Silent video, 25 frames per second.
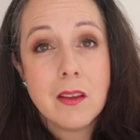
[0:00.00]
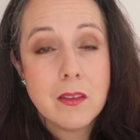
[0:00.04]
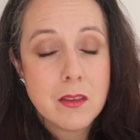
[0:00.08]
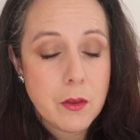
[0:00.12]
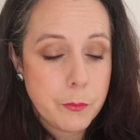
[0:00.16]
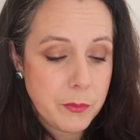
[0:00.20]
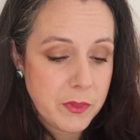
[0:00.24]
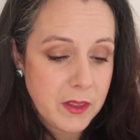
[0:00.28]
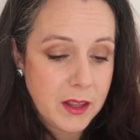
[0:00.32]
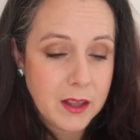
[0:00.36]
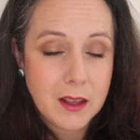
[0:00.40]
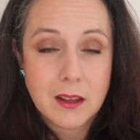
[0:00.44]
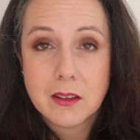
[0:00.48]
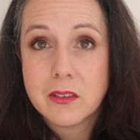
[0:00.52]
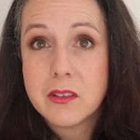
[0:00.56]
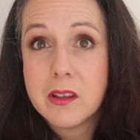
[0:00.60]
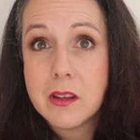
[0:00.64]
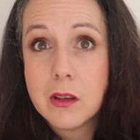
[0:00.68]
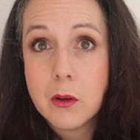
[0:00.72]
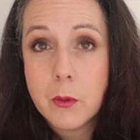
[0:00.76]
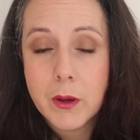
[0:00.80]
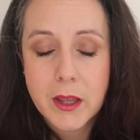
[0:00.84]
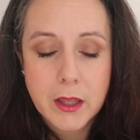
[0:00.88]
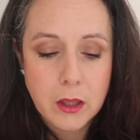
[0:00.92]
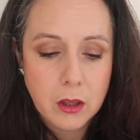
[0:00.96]
something
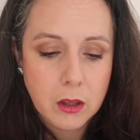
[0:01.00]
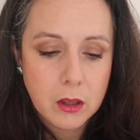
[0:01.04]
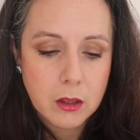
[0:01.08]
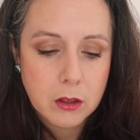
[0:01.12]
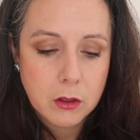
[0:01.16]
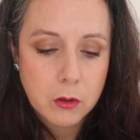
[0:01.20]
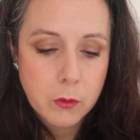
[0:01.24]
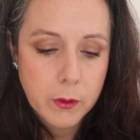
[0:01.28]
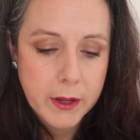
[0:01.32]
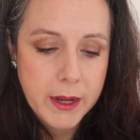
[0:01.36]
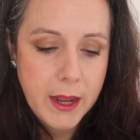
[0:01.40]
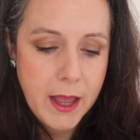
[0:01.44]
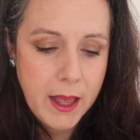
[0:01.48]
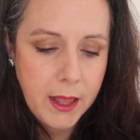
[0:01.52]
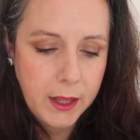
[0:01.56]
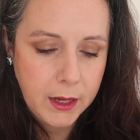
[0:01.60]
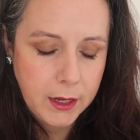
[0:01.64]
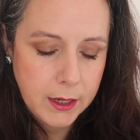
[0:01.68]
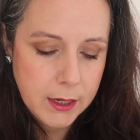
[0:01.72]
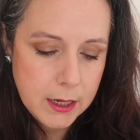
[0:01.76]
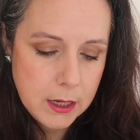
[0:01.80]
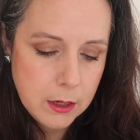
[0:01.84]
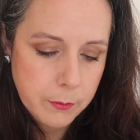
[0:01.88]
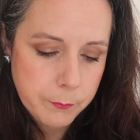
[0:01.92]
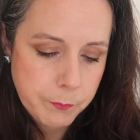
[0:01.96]
actually quite, quite
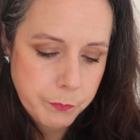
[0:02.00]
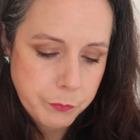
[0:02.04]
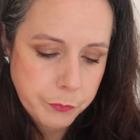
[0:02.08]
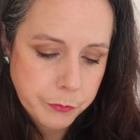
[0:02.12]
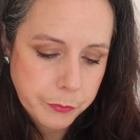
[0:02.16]
handy.